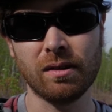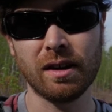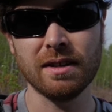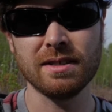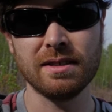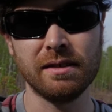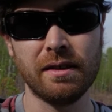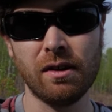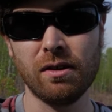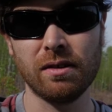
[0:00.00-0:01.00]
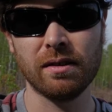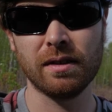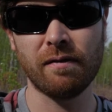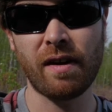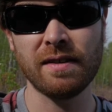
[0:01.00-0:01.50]
Because the
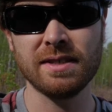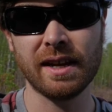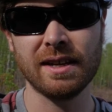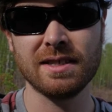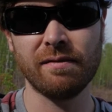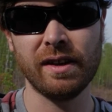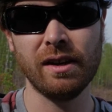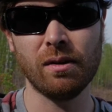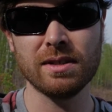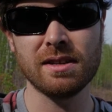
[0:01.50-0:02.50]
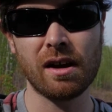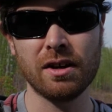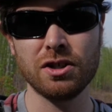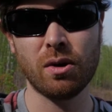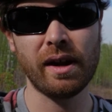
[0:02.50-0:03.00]
5 seconds of video is not
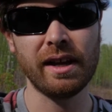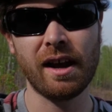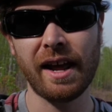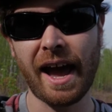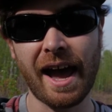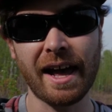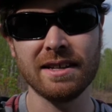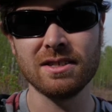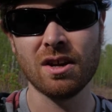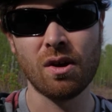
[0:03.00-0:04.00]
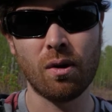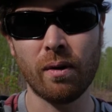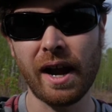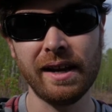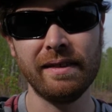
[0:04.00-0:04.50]
going to show any kind of ads
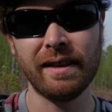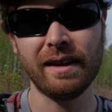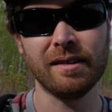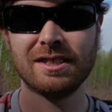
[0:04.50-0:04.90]
or anything.